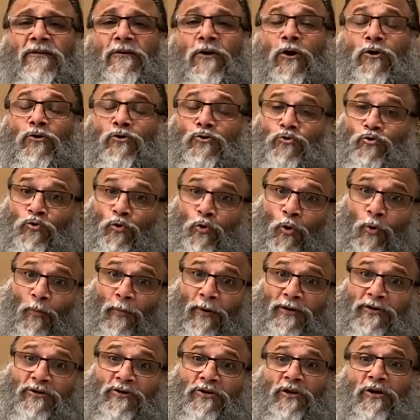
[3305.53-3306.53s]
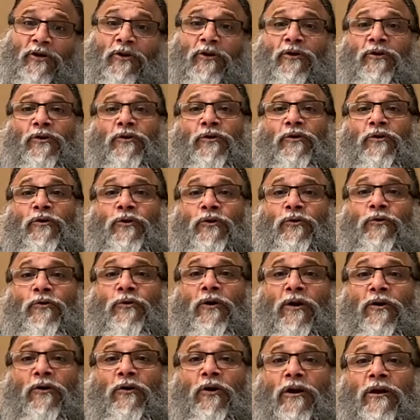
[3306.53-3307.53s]
not so much ki
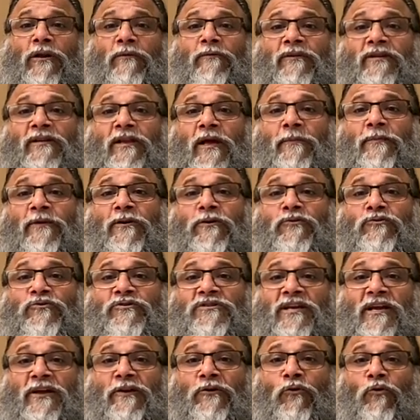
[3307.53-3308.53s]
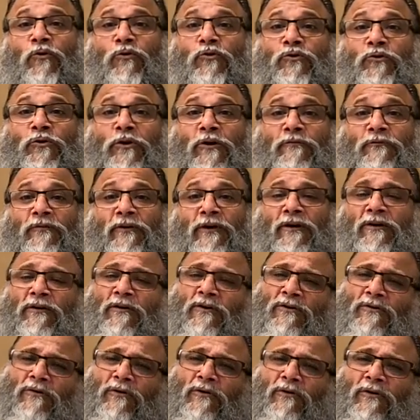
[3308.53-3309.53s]
you are not even able to say no to your friend
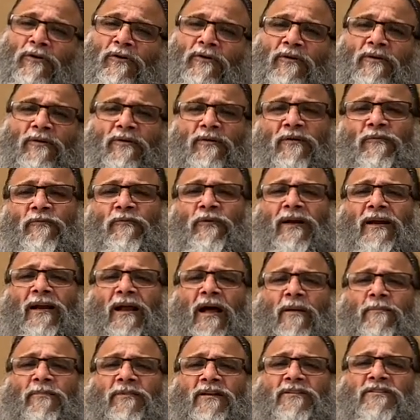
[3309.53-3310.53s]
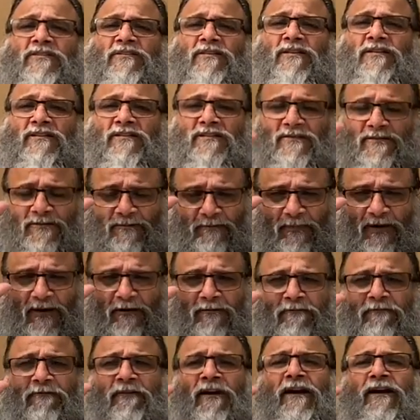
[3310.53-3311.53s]
no one arm distance
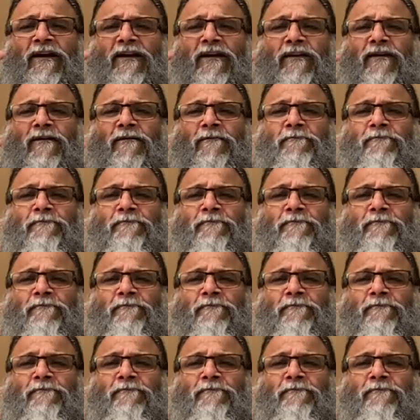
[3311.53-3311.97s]
but friend